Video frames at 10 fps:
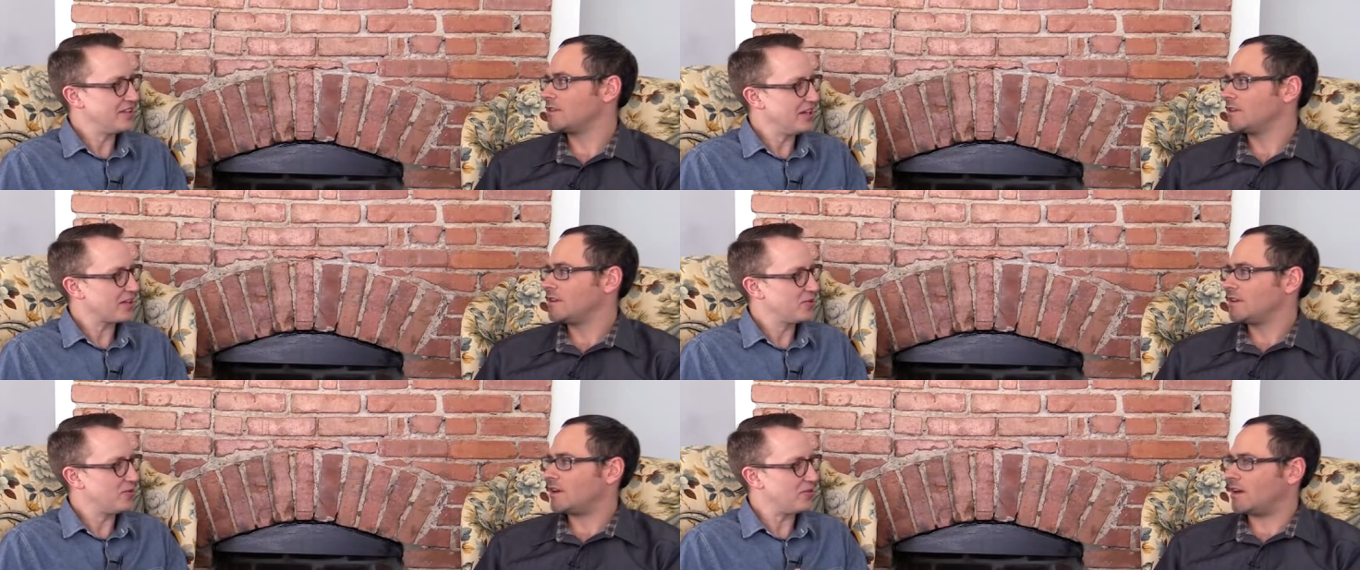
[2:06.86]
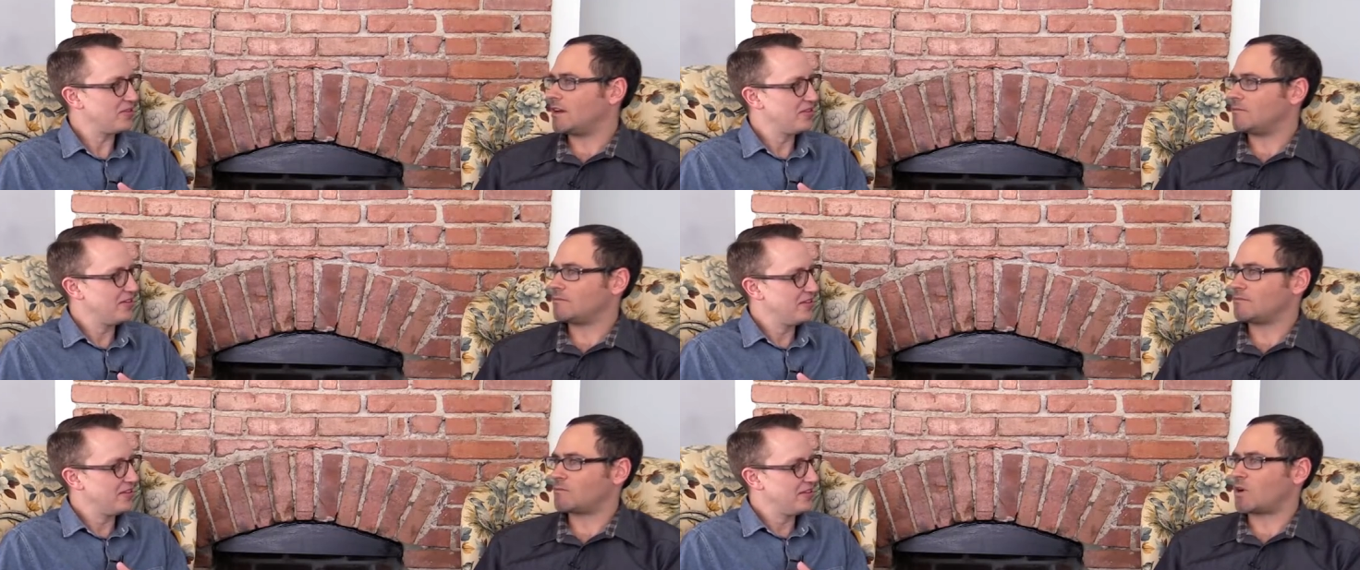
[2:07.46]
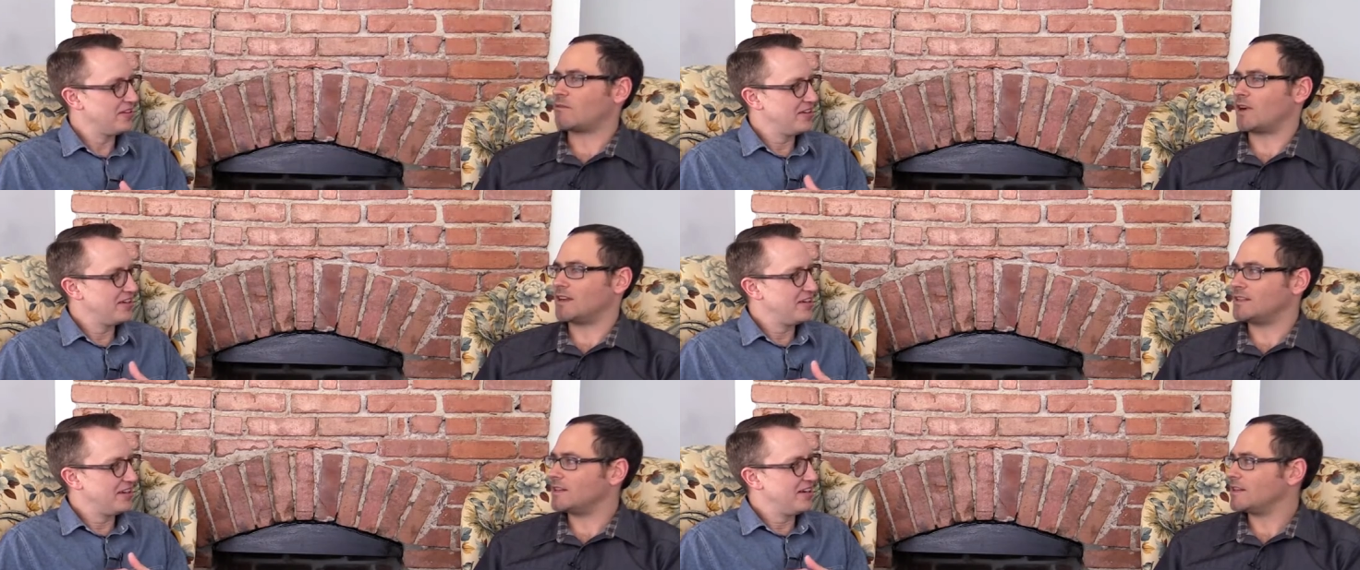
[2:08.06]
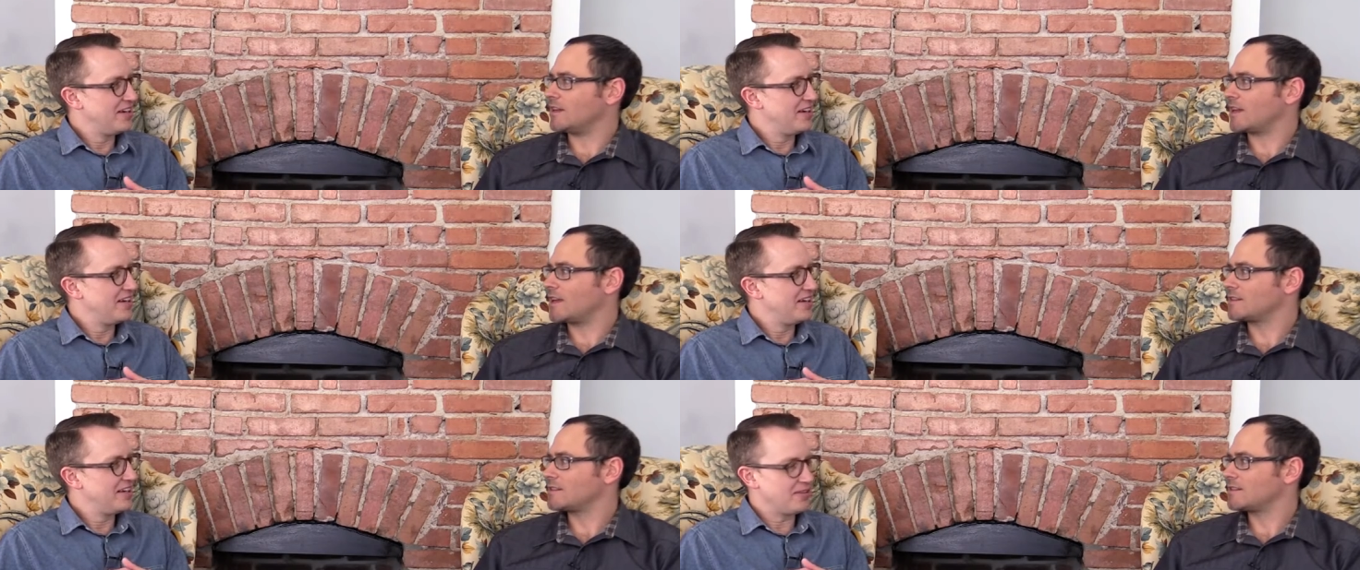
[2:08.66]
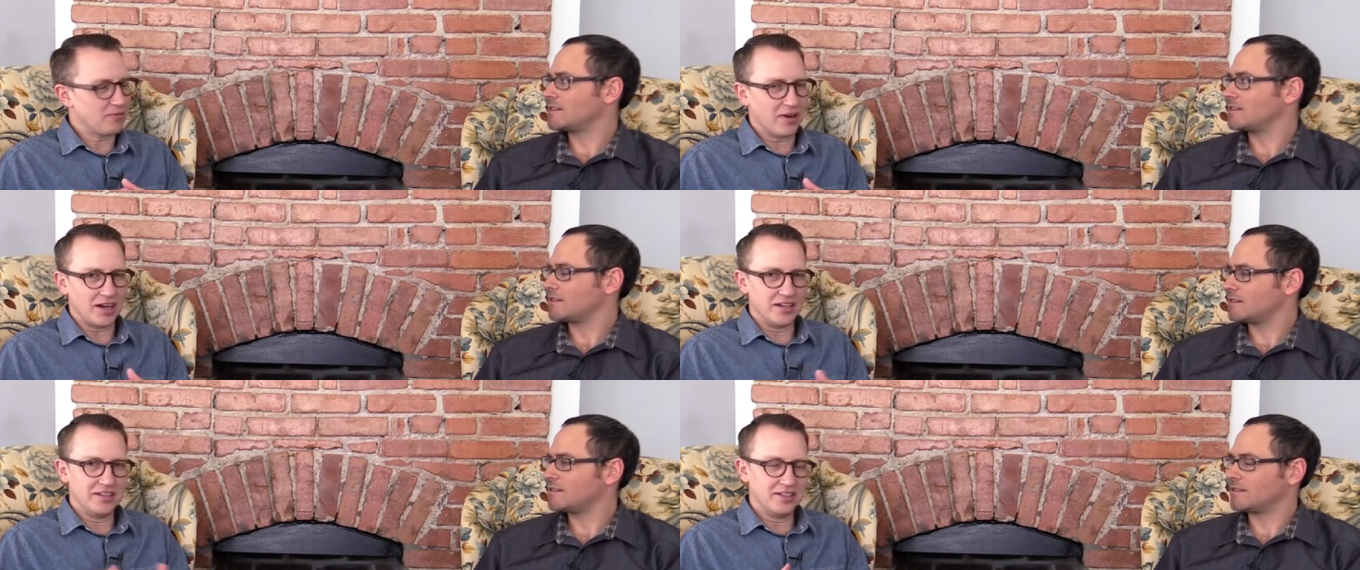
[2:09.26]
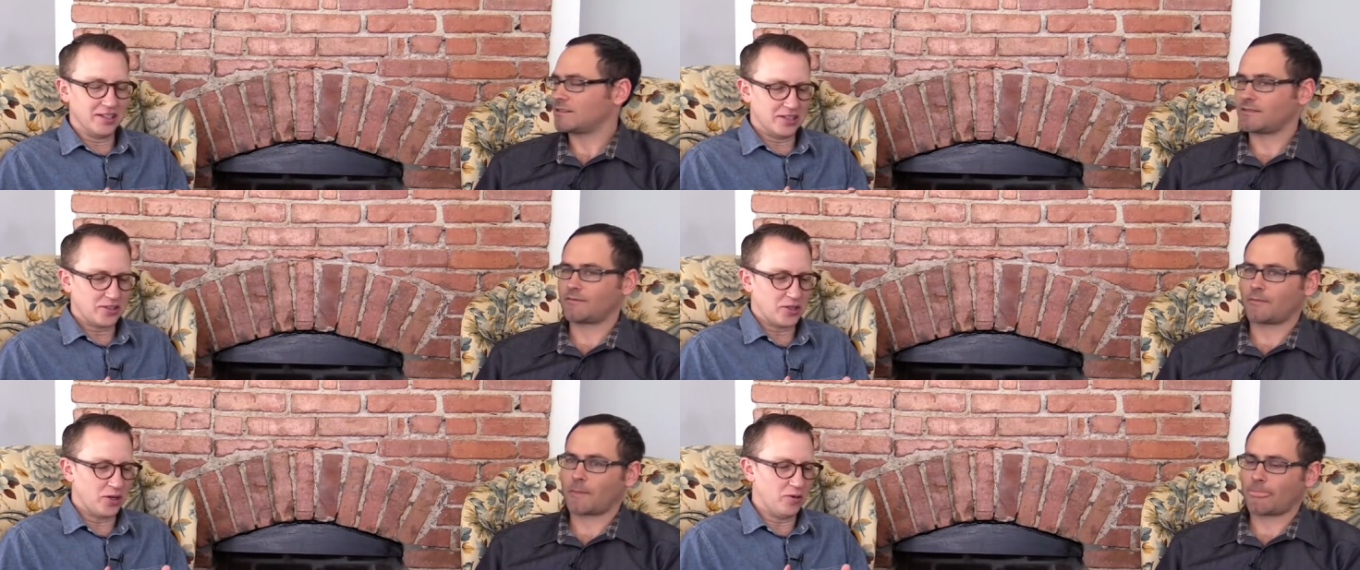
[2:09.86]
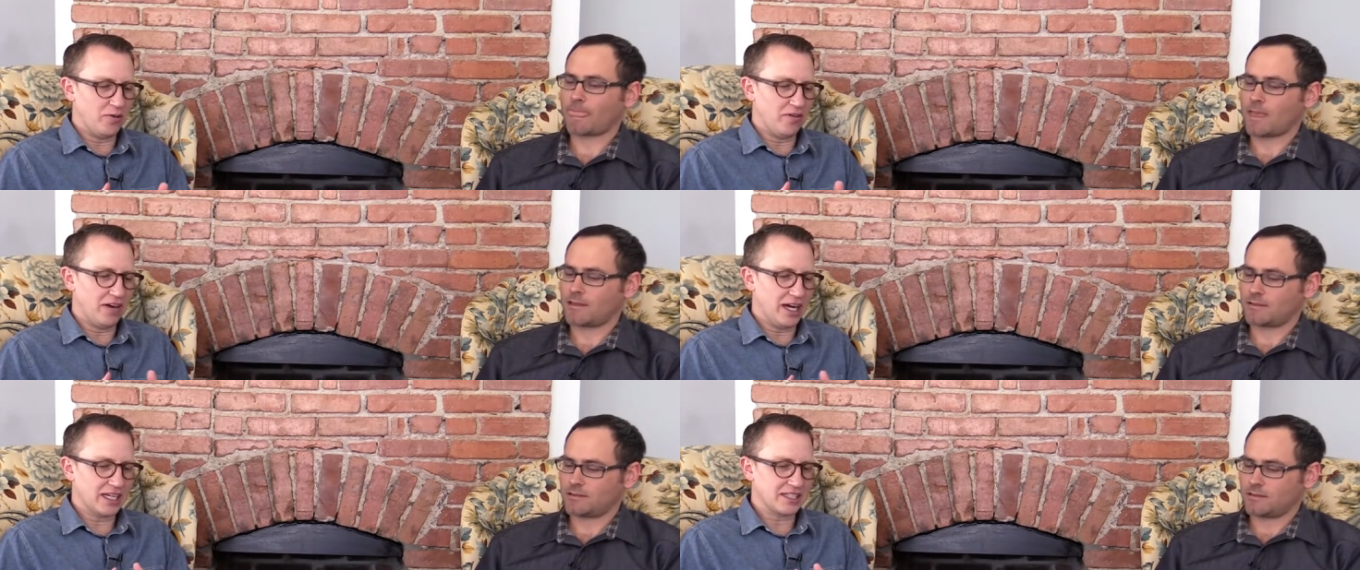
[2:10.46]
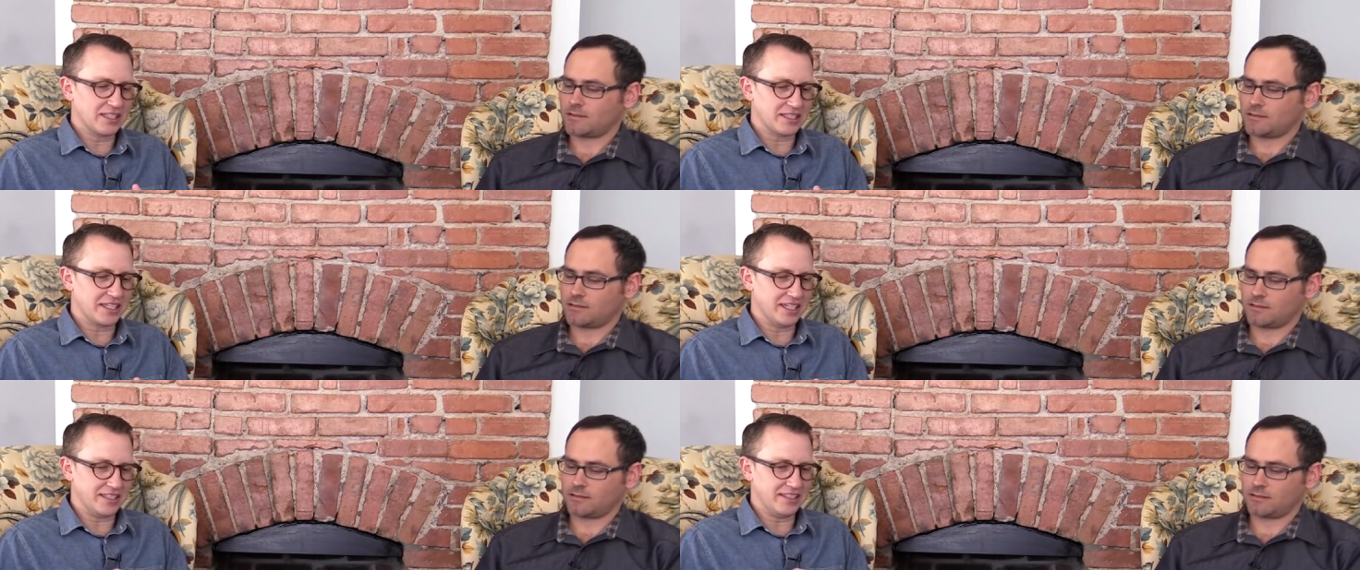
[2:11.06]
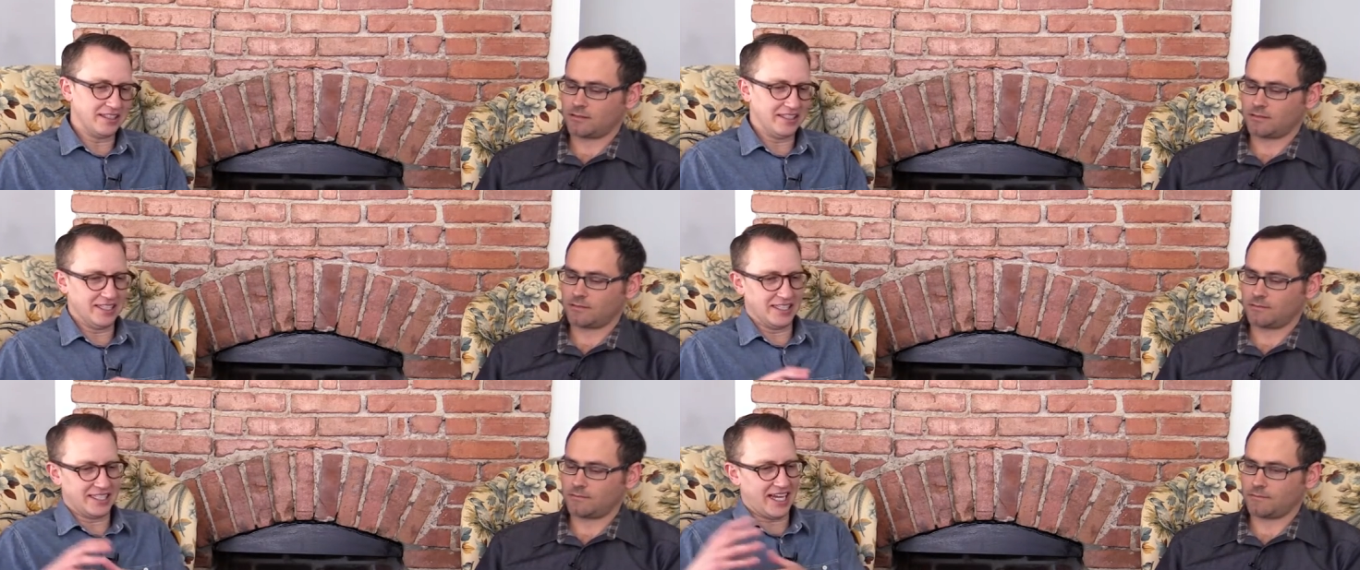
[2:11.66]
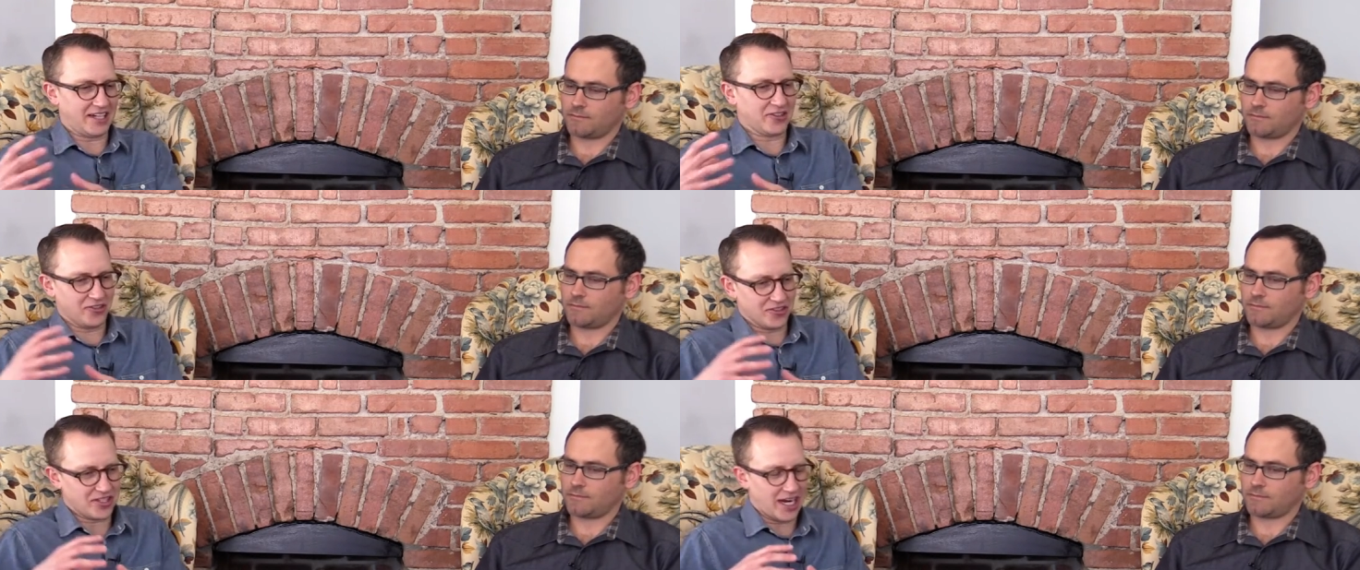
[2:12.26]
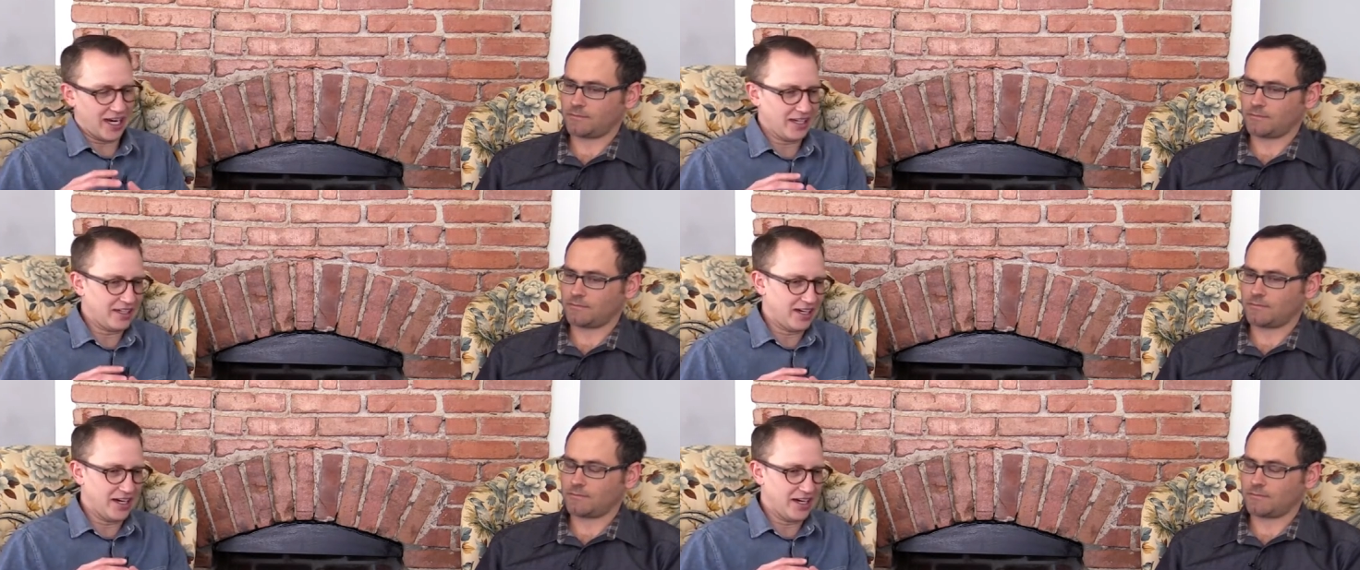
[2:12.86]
Speaker 1: yeah,
Speaker 2: cool. Part of our identity, I guess.
Speaker 1: Right. So I guess let's get into the technical side.